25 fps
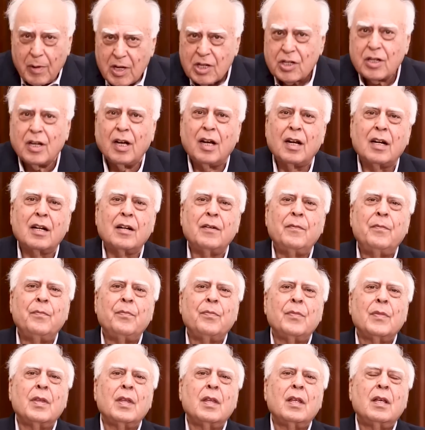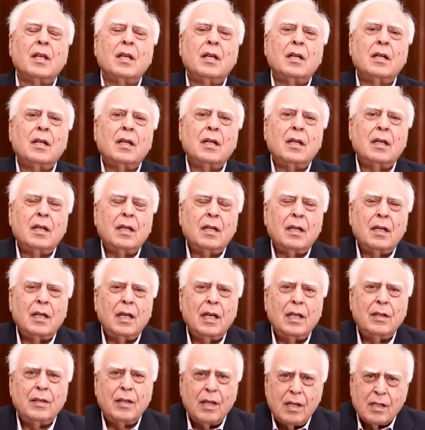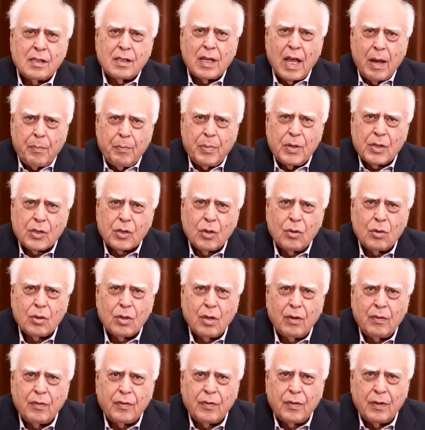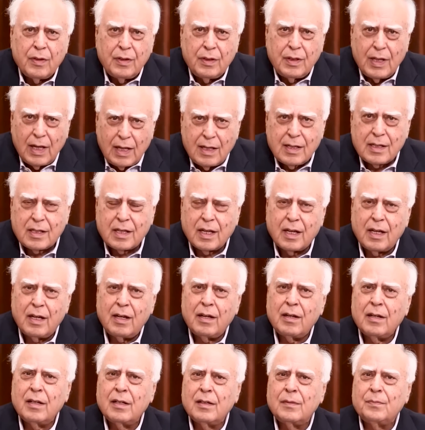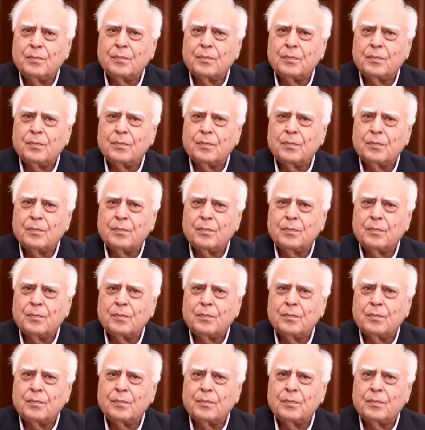Namaskar. In this episode of Dil Se,